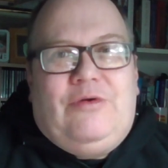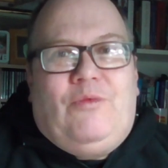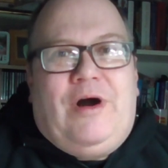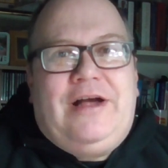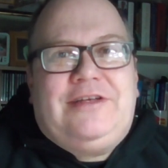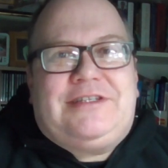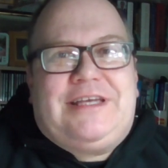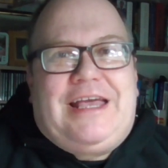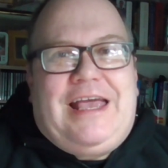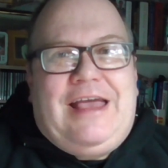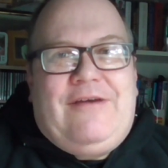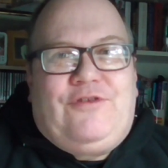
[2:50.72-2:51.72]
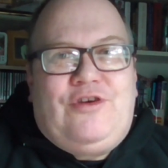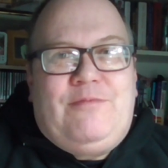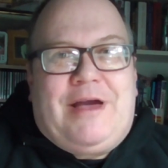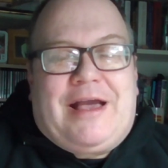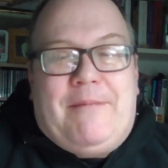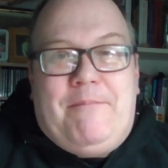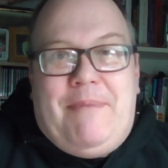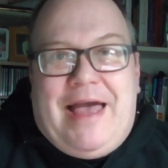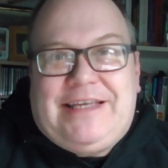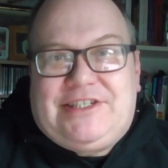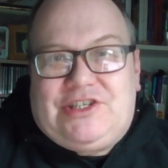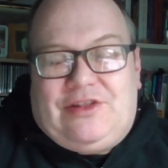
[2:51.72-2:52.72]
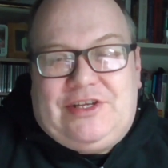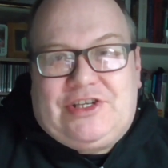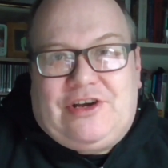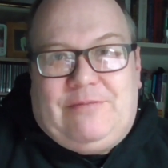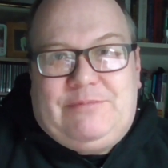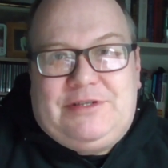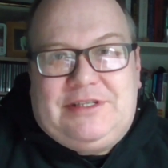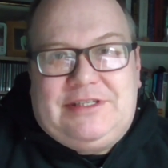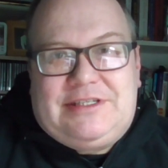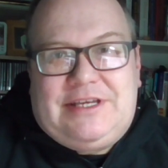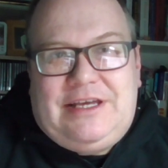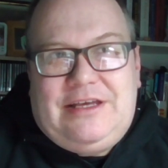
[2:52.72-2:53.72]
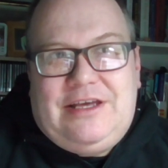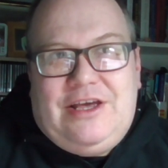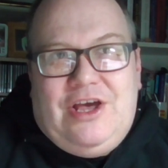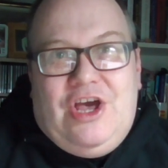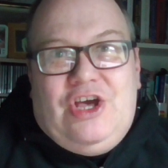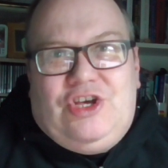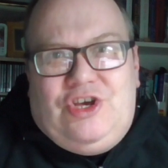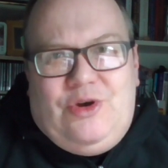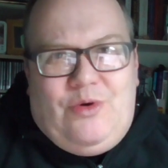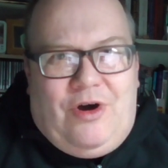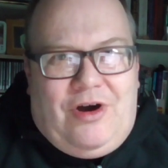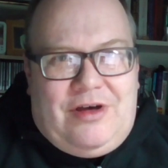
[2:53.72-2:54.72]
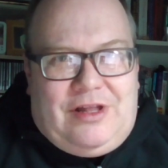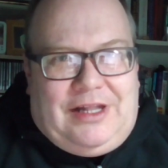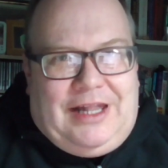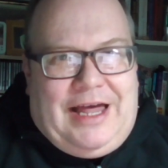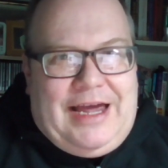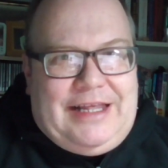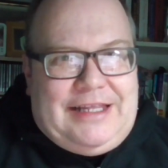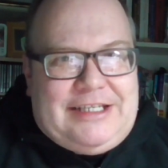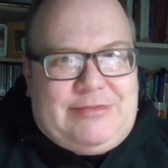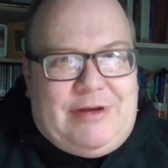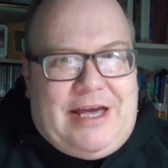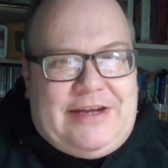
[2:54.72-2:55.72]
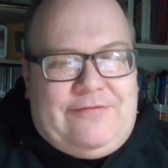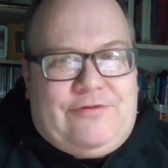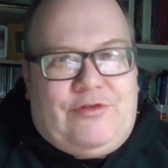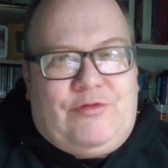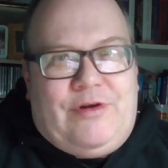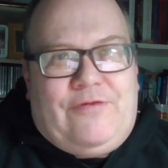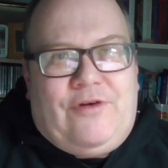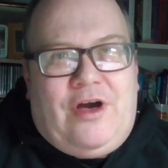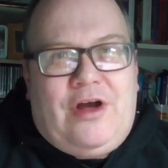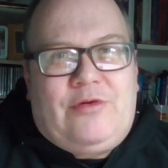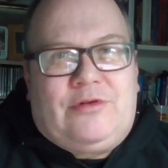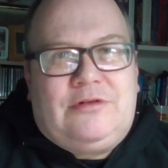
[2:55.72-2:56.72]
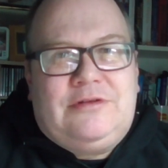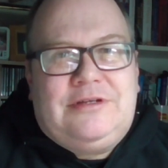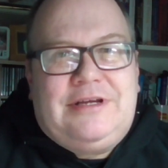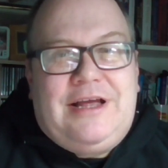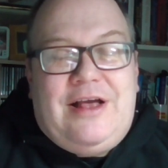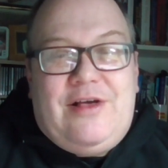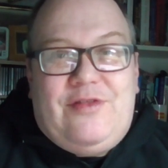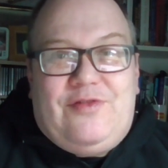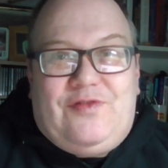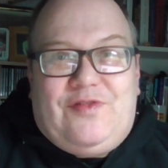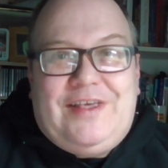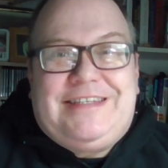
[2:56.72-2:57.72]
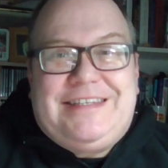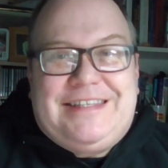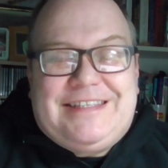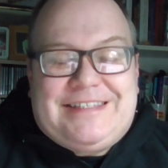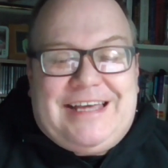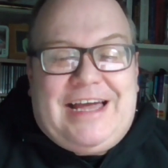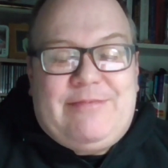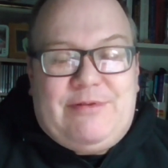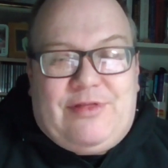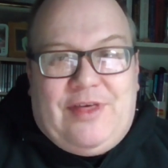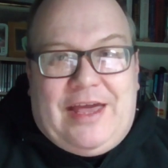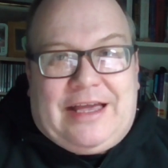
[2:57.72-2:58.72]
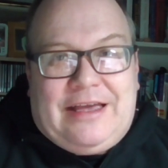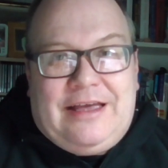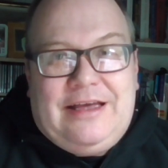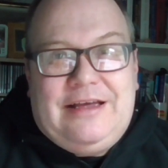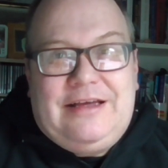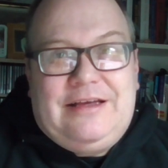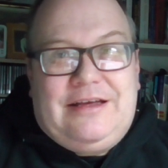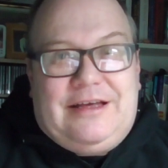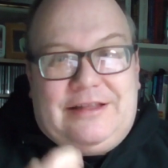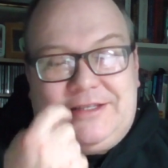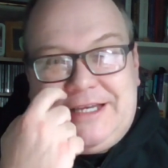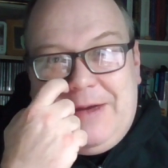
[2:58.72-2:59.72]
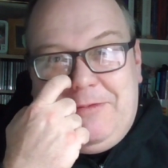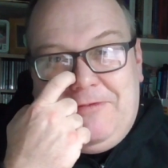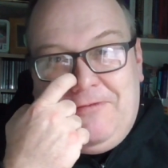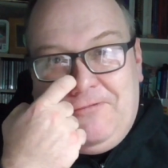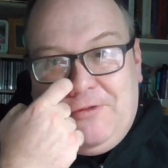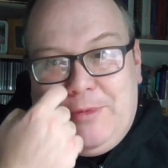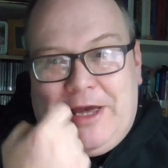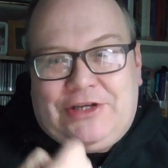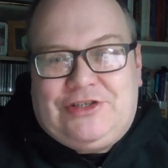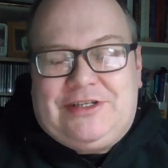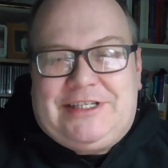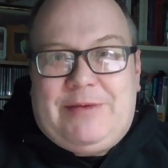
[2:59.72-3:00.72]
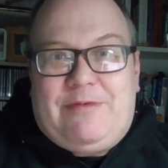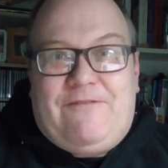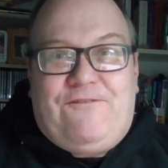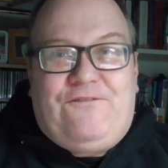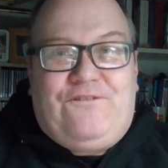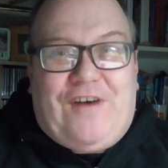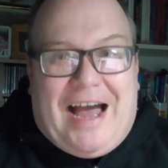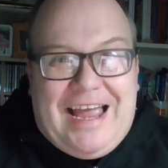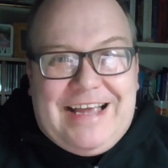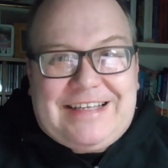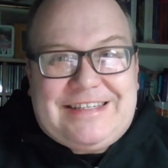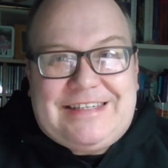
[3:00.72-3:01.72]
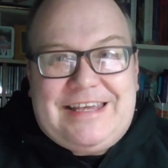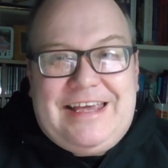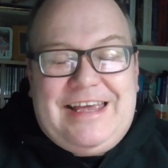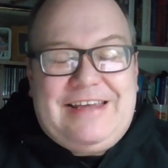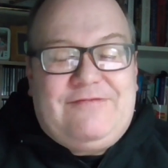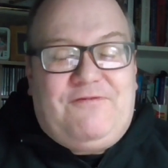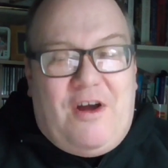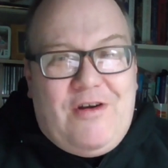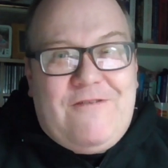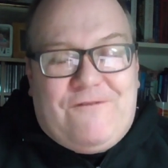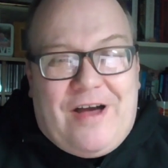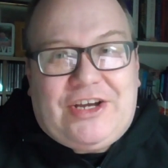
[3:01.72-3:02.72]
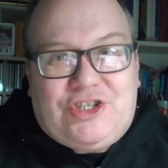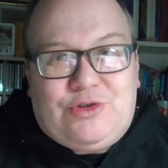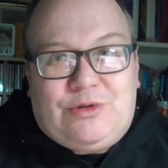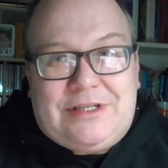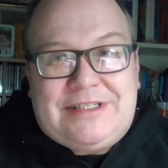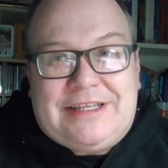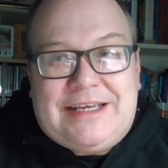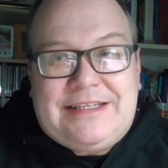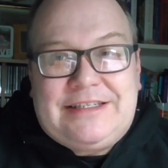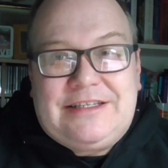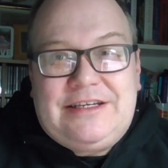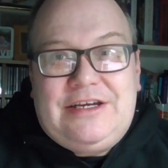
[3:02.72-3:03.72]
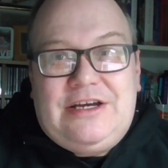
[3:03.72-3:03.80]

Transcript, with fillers: whilst if you make a mess on this competency, you are likely to be heading for a referral, this is the type of thing and type of information, type of facts, it's very factual is this,